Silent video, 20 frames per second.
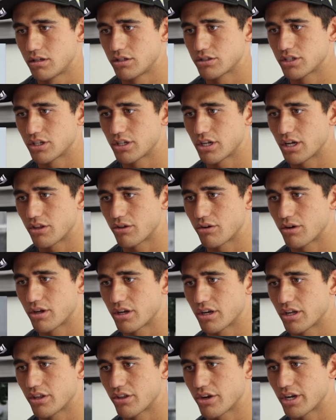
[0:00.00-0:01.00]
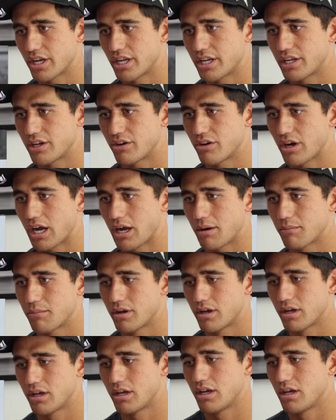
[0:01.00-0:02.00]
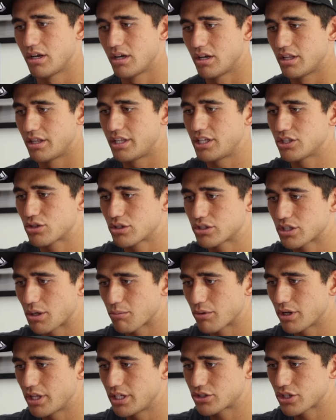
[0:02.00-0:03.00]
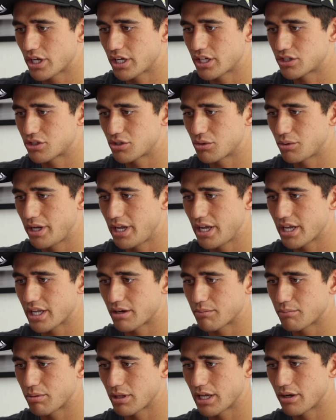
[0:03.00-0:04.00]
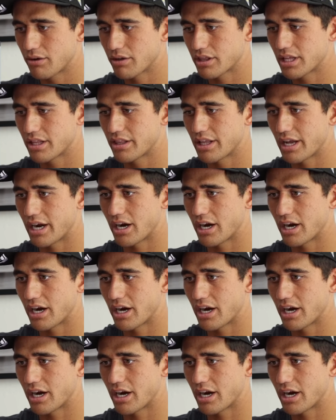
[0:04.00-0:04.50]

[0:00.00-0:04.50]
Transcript: Here's another one, another Indy grab. These ones I'm really trying to tweak and play with in the